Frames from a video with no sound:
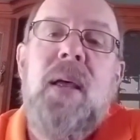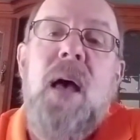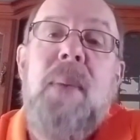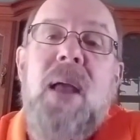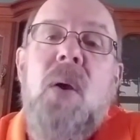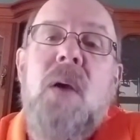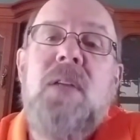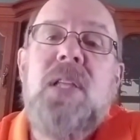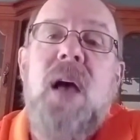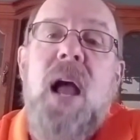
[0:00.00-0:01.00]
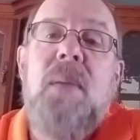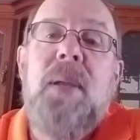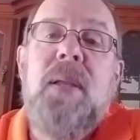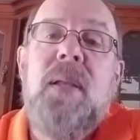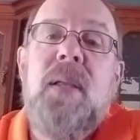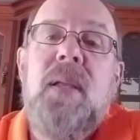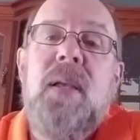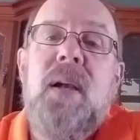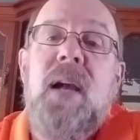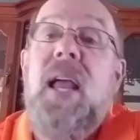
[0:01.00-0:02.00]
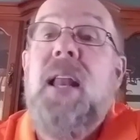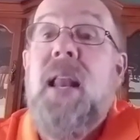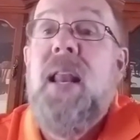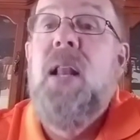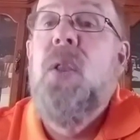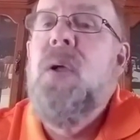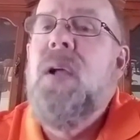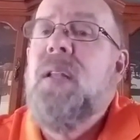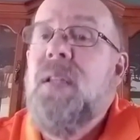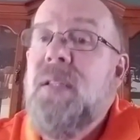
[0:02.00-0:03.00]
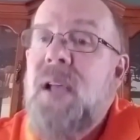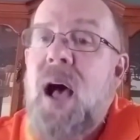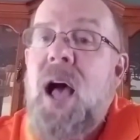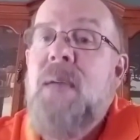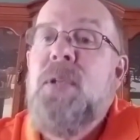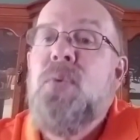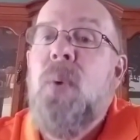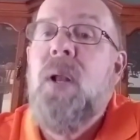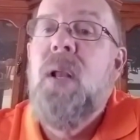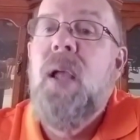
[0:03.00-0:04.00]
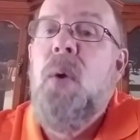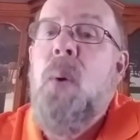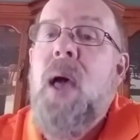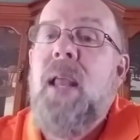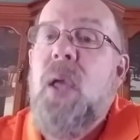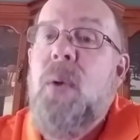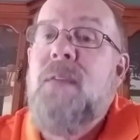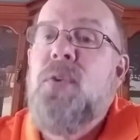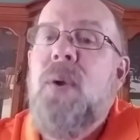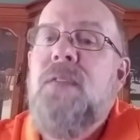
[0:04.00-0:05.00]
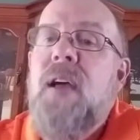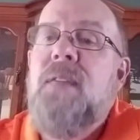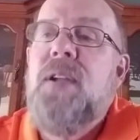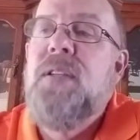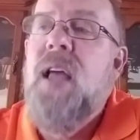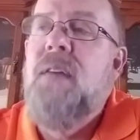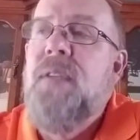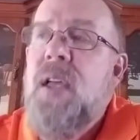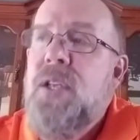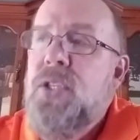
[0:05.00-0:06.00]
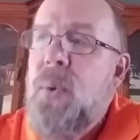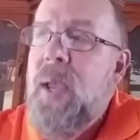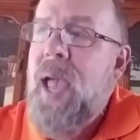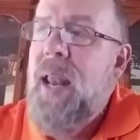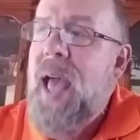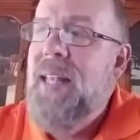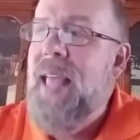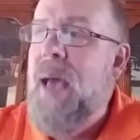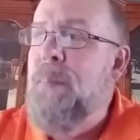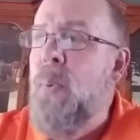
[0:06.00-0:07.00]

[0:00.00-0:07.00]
about our retirement? All right? And then they look, time is whittling away. They only have 25 years left. So again, at that